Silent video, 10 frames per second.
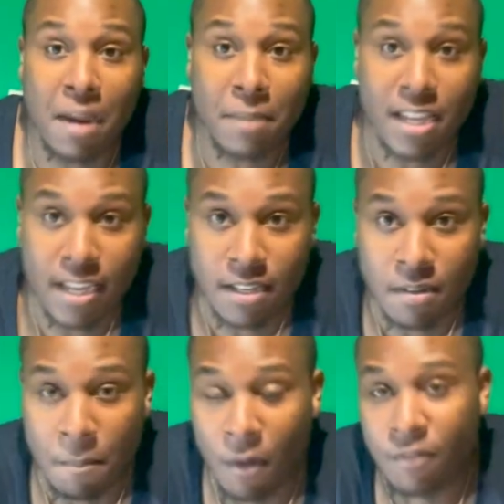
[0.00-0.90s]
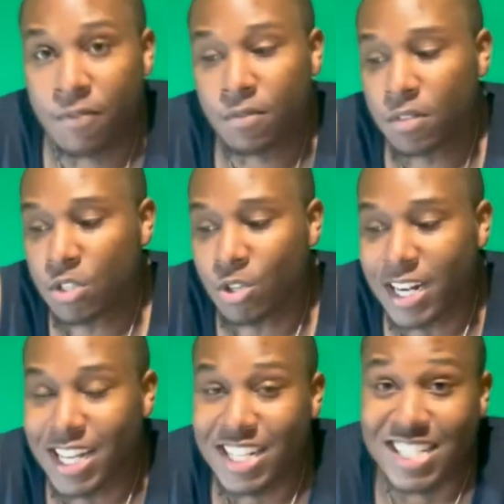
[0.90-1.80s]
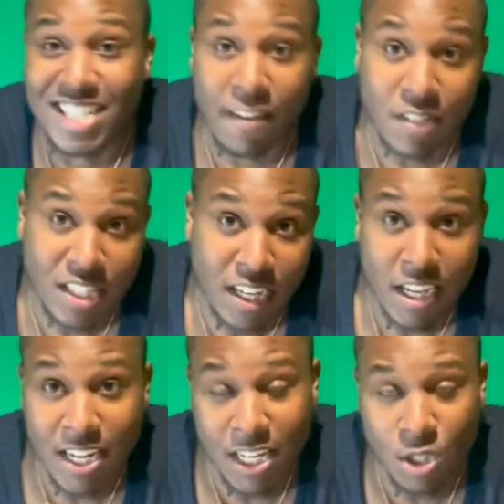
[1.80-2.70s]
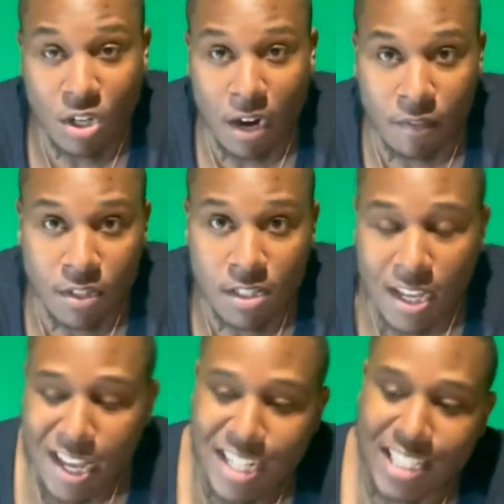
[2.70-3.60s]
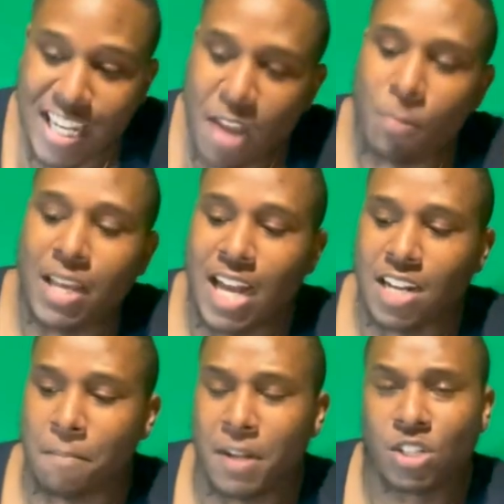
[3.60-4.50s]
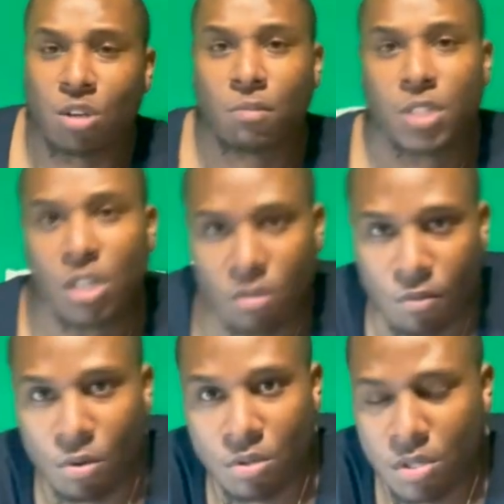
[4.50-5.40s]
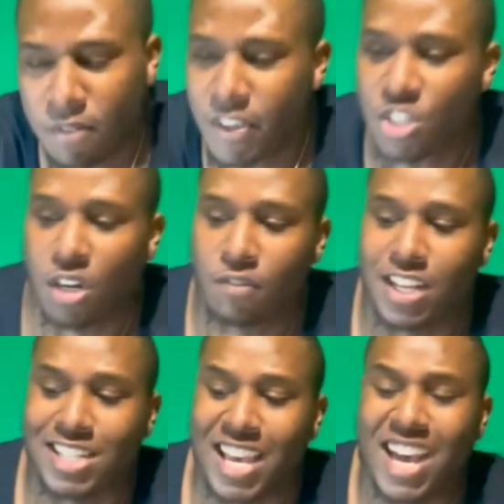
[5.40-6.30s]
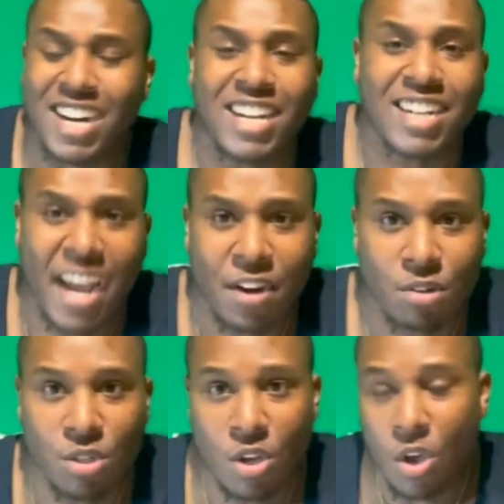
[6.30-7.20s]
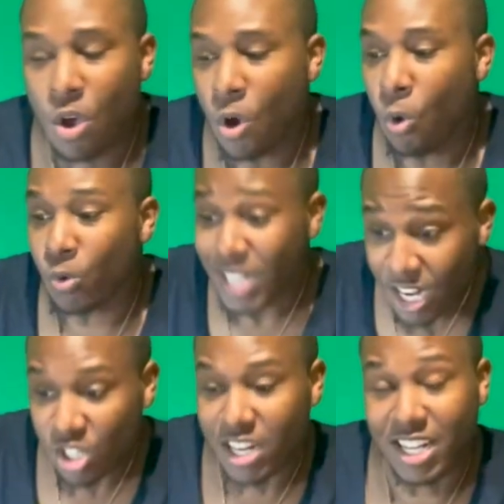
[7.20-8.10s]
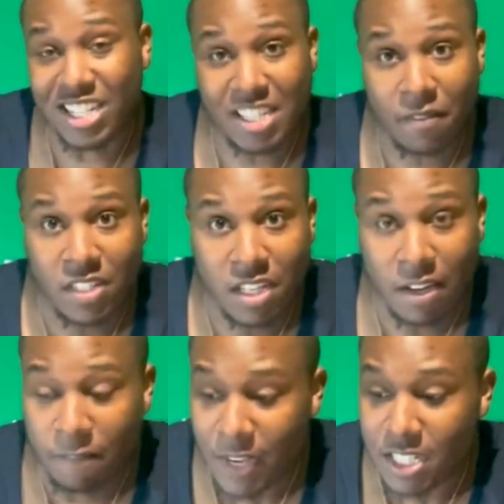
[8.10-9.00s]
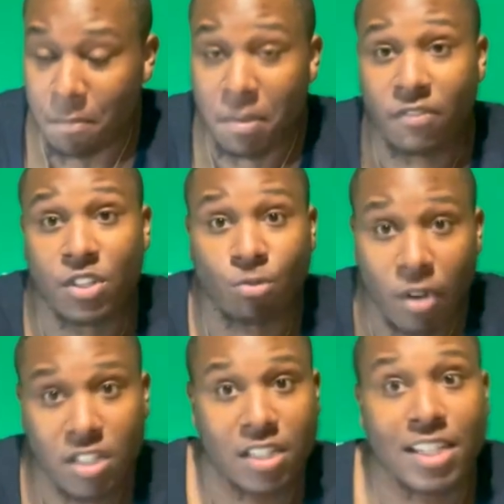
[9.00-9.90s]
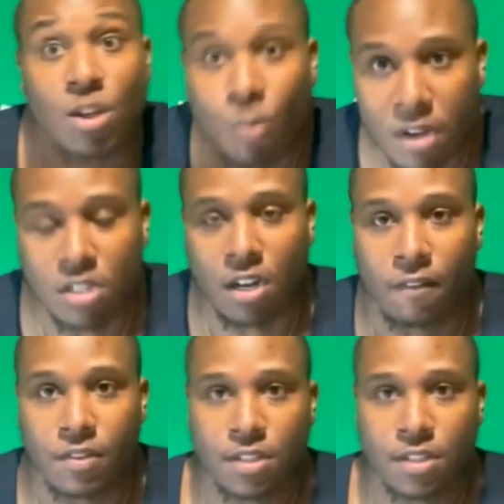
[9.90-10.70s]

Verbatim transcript: Heat, both trying to get the seventh seed in the Eastern Conference. Then we got the Minnesota Timberwolves facing off against the LA Lakers, who they're trying to get the seventh seed and face the Memphis Grizzlies in the Western Conference.